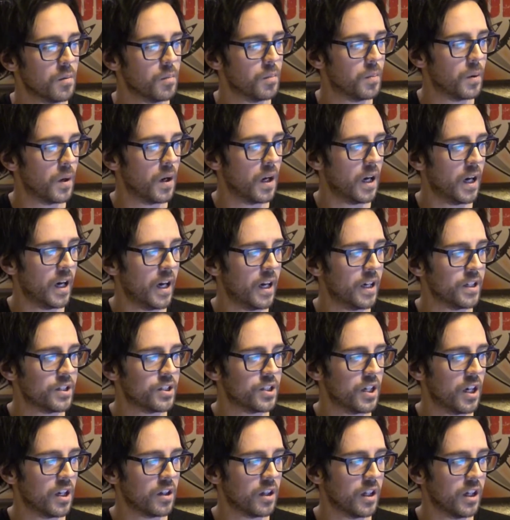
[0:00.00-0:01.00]
but uh,
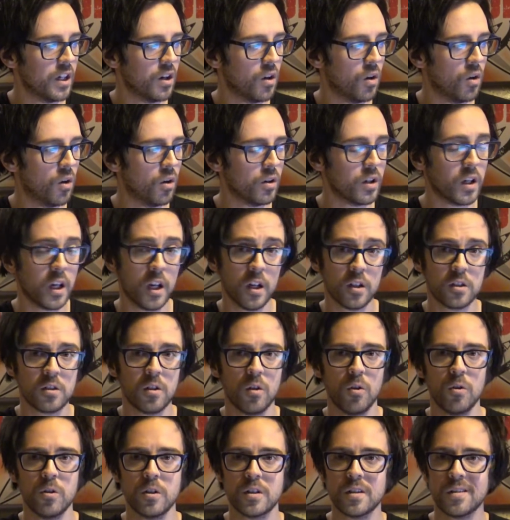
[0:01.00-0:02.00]
certainly on Chaos
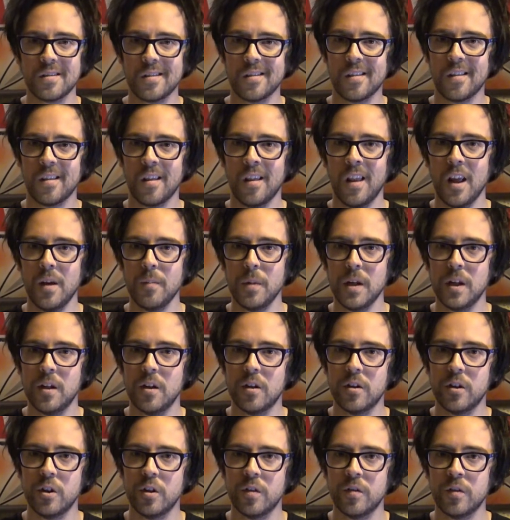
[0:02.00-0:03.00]
Lord let me
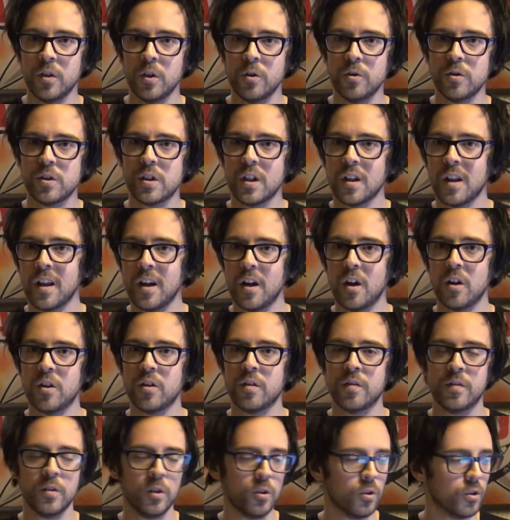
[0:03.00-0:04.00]
hear your views and let
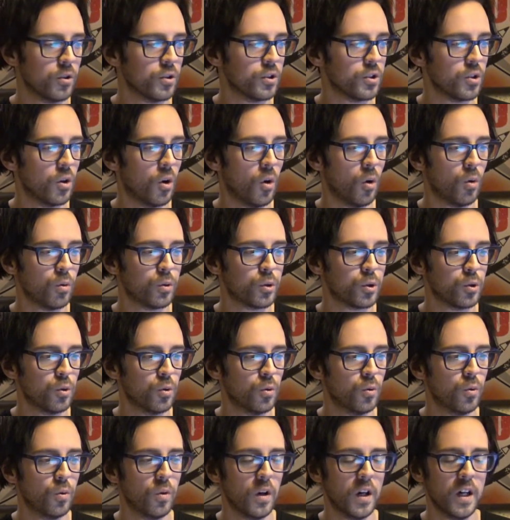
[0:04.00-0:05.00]
other viewers
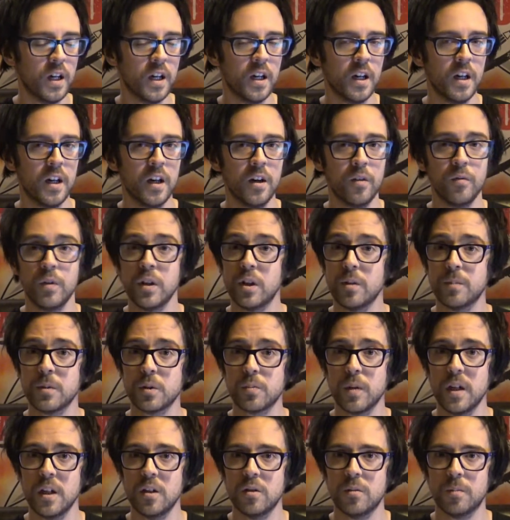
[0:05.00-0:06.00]
also uh, read them
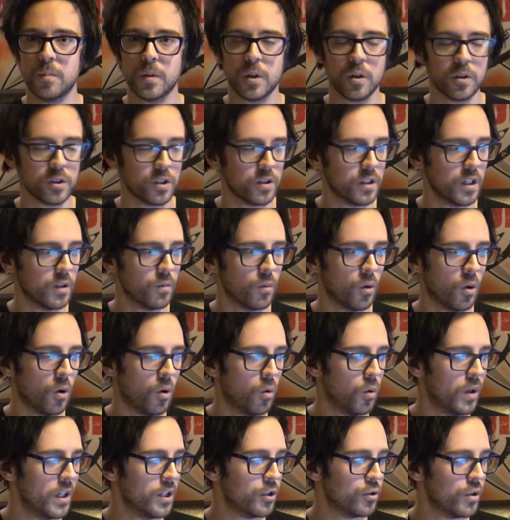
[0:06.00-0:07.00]
as well because I think we're
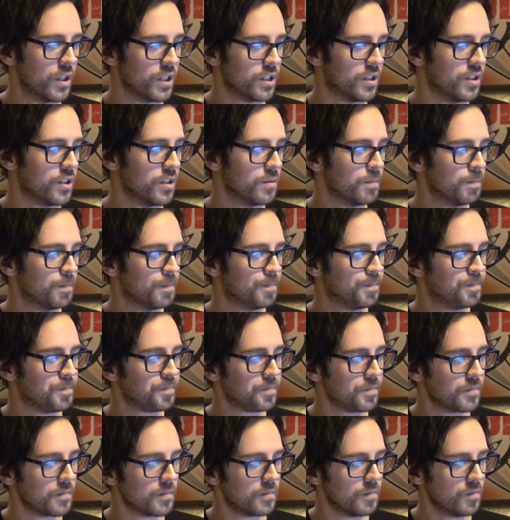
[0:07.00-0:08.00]
all interested.
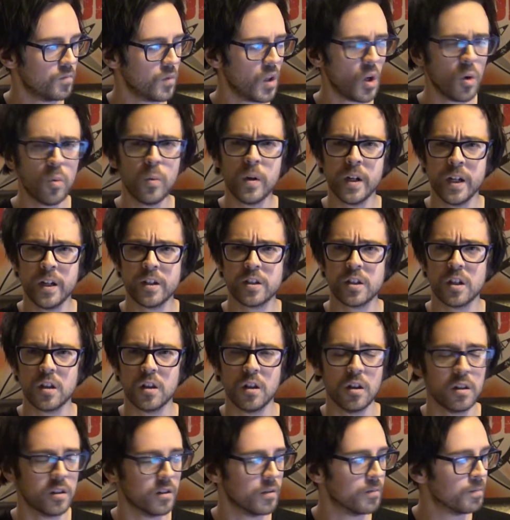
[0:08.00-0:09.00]
We're here to
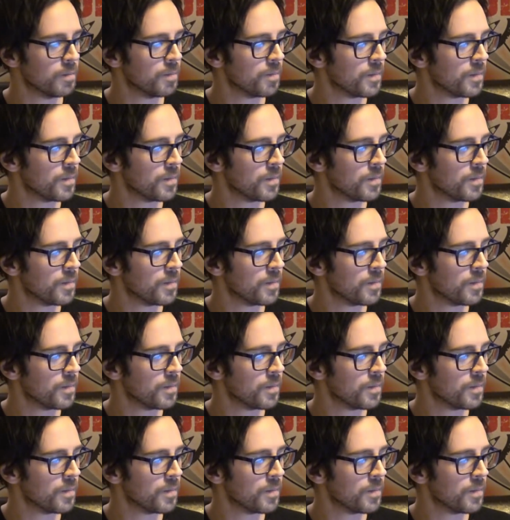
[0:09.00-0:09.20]
learn.